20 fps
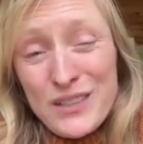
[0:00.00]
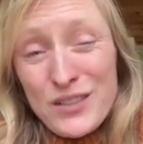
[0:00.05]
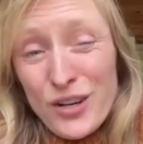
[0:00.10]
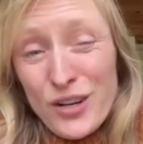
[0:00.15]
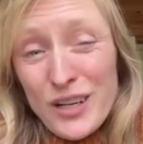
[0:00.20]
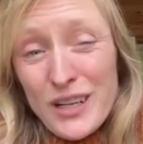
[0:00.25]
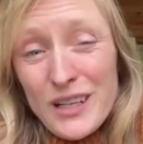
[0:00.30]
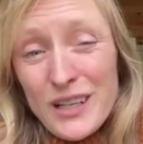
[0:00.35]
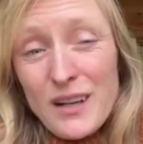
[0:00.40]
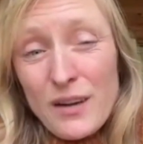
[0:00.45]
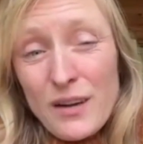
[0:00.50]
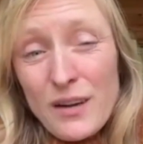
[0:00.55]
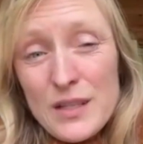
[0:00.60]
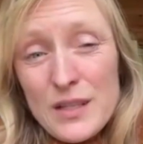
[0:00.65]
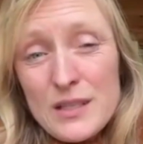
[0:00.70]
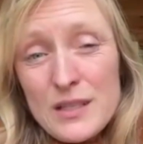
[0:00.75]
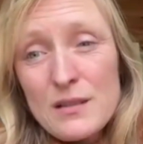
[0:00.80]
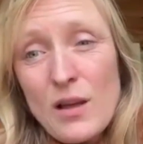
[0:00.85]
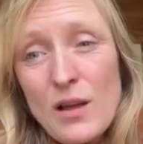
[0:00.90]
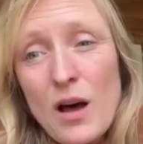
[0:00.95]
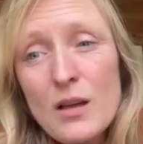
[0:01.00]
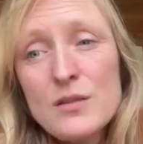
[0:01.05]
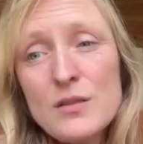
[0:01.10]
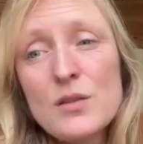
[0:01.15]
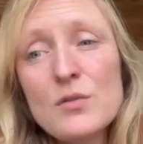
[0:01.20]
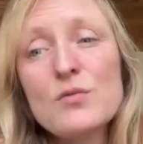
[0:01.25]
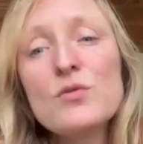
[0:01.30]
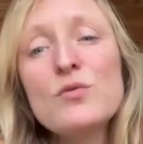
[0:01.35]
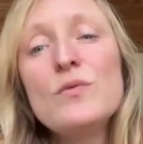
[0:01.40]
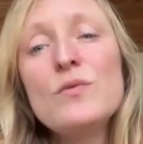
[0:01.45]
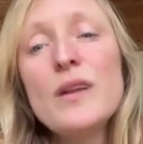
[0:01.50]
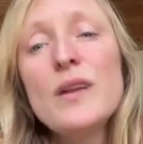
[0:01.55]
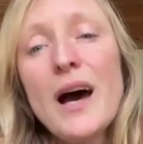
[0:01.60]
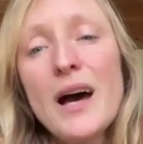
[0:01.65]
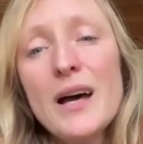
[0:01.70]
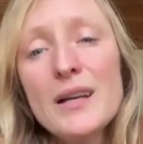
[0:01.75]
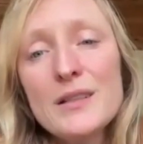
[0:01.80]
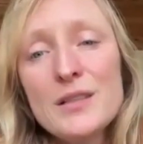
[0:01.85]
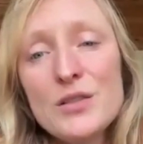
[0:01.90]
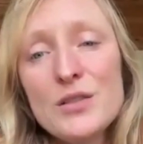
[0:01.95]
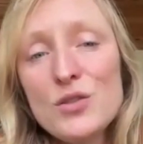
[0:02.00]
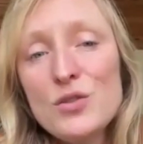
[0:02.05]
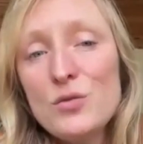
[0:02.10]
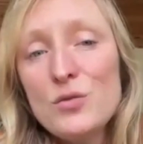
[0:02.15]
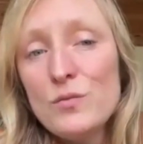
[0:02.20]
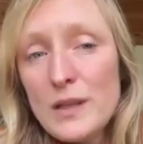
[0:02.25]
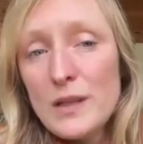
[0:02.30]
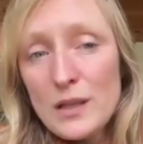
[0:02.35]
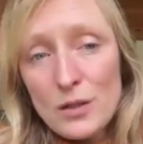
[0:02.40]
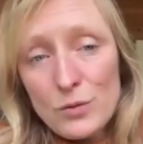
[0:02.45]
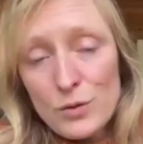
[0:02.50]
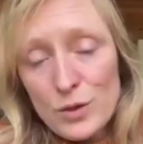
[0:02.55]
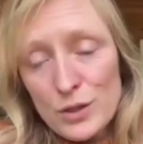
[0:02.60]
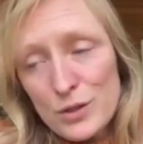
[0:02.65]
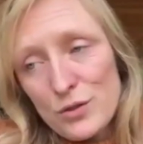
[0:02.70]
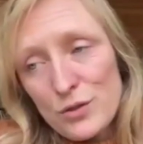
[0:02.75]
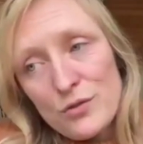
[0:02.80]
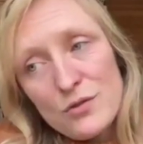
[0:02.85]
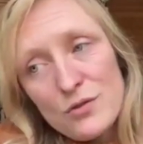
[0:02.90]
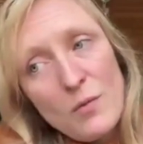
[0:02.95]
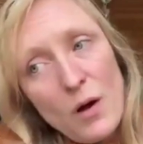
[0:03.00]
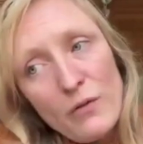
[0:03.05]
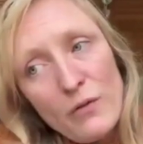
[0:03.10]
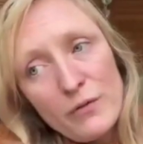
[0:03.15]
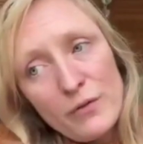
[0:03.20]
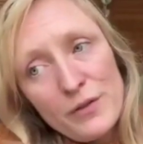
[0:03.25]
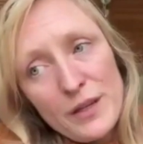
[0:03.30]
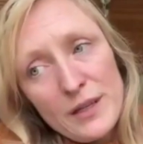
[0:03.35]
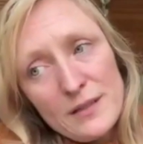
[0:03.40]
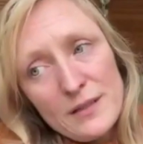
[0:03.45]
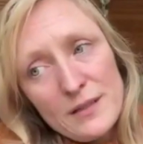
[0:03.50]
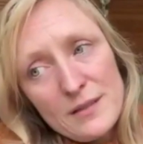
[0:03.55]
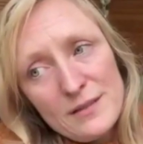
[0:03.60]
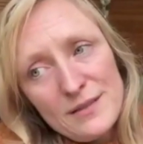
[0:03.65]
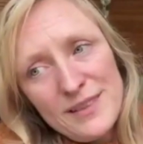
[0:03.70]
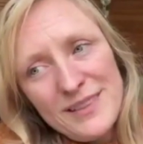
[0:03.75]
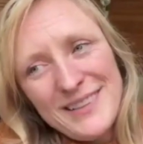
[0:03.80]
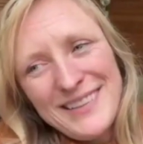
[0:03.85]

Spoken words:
target of this law. So do not assume that you are too small for this.